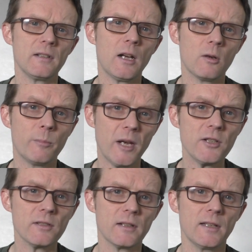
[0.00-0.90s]
how
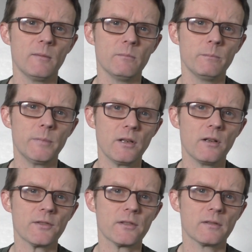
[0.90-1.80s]
impatient I am
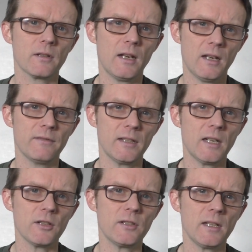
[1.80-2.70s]
because I have
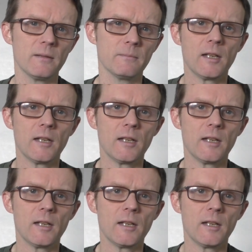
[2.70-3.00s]
ADHD.